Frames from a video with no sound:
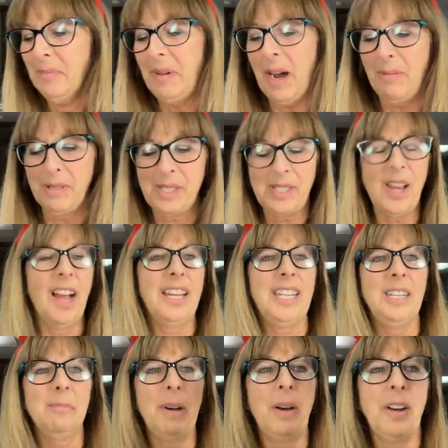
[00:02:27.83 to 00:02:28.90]
Barb was
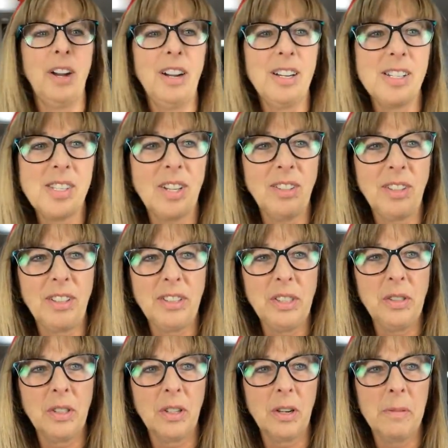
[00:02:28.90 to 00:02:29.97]
talking about hers. Her little
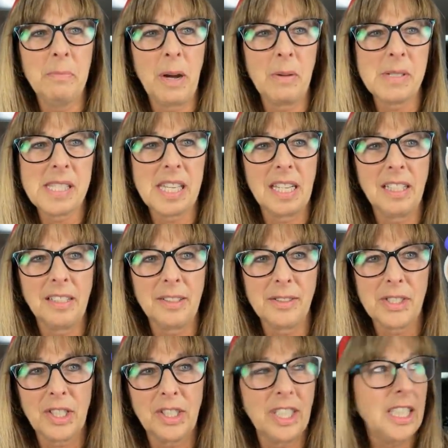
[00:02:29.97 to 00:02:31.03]
unicorn butt was getting a little
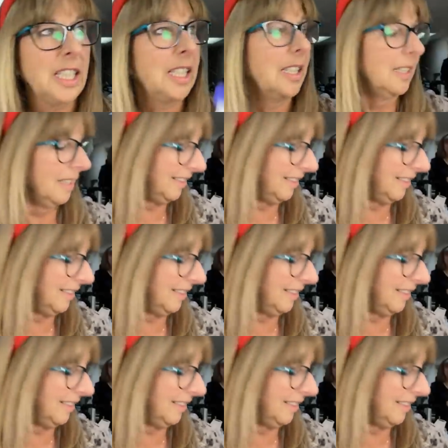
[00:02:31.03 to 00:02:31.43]
dirty.